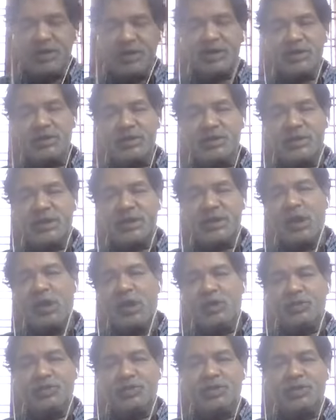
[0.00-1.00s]
take into
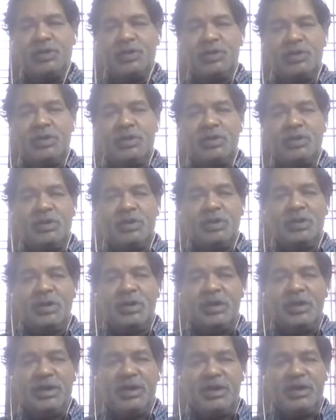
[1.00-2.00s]
account
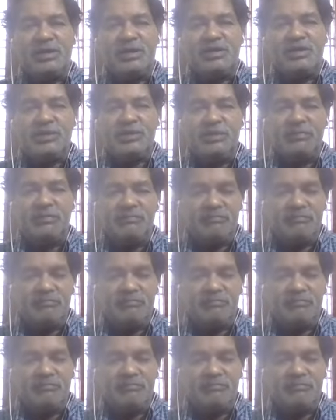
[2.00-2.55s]
a